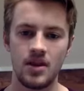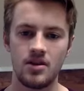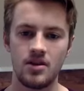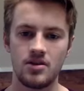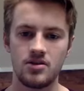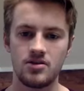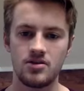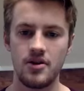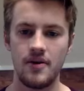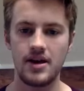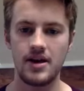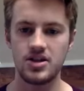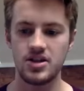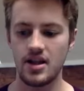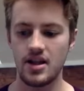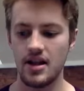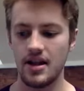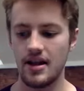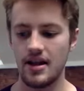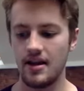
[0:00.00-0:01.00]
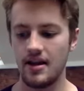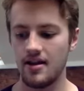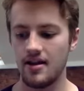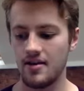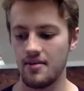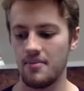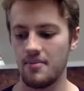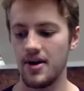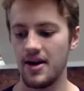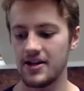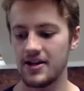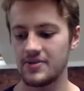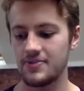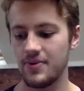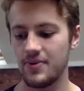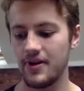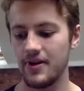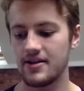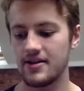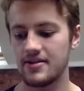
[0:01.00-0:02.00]
So actually, my
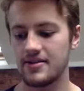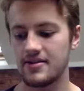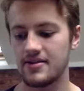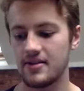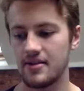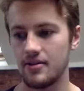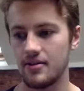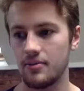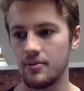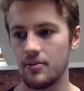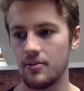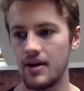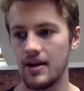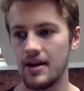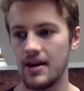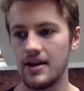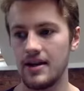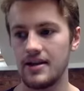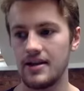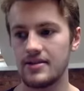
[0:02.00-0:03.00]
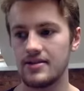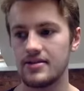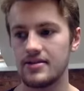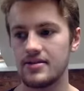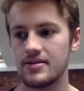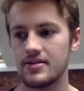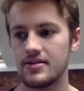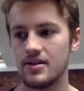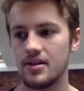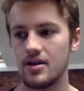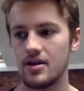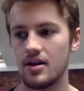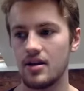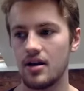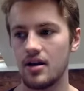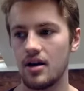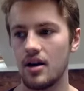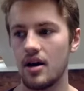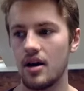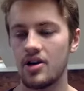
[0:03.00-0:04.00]
experience is
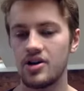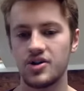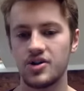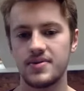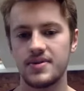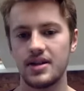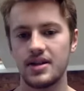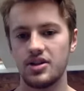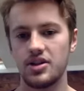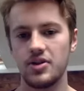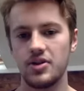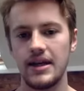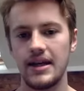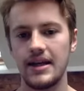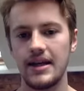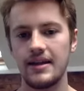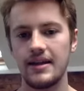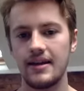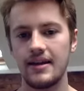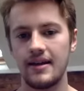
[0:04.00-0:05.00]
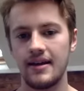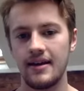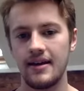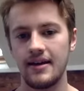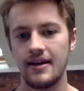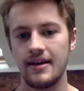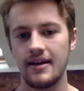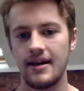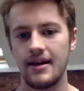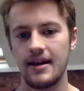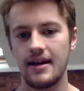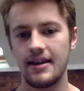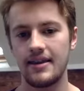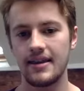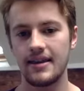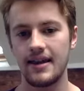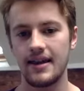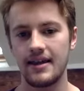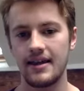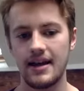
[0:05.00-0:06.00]
100% unique. And I
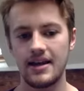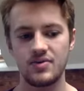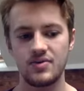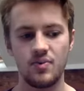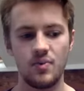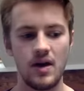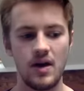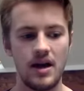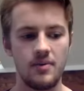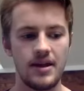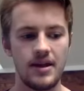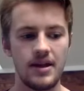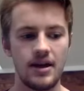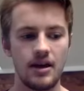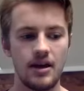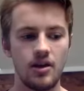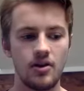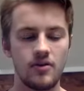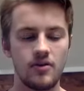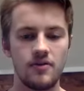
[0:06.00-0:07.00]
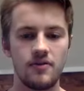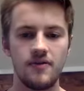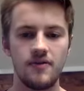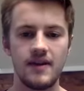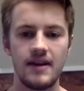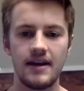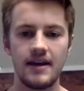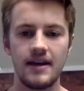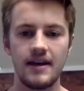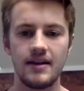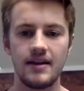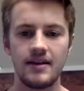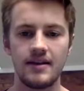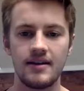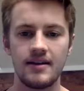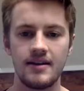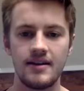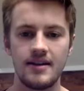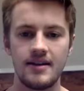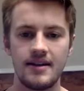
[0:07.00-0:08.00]
think that's where we get a lot of fear,
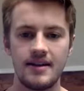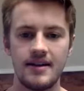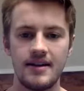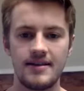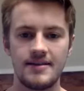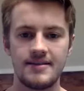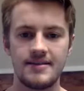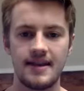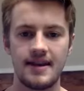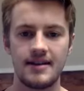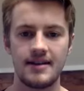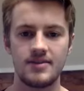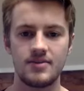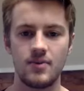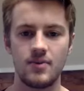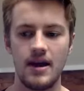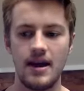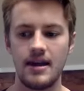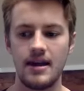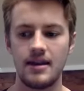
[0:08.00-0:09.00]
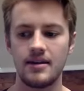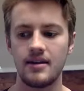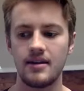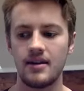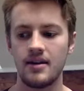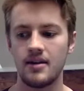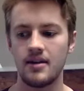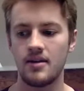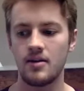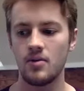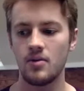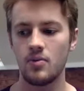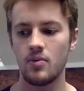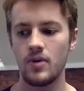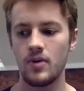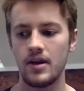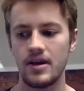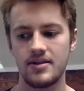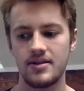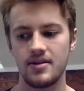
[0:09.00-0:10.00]
is that when
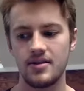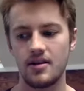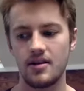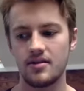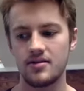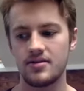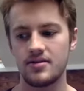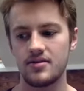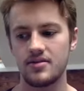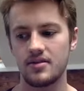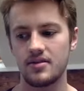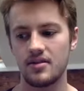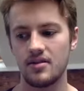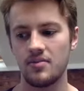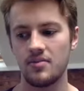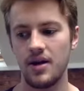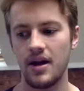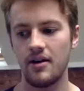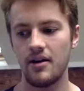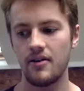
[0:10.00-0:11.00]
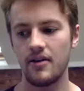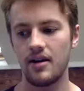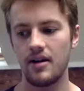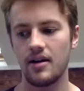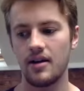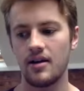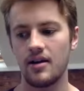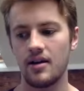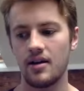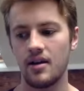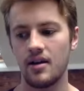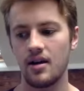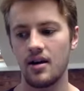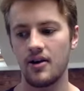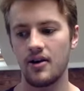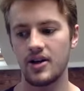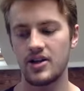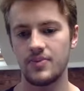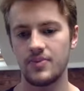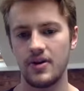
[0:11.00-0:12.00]
we start comparing
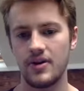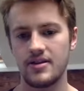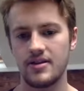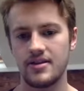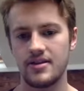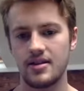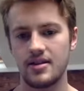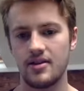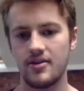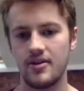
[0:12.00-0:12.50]
our experiences, our